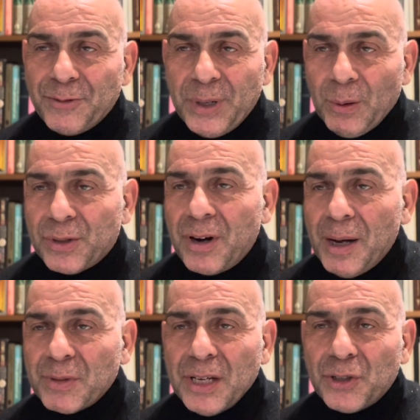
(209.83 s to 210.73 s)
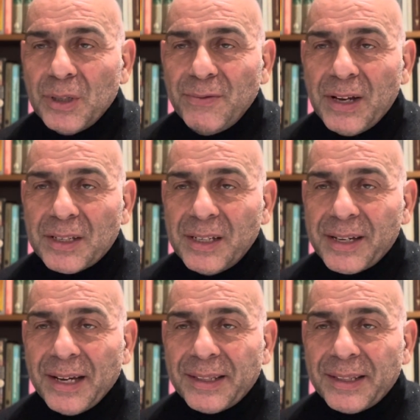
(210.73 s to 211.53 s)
real crimes they should investigate.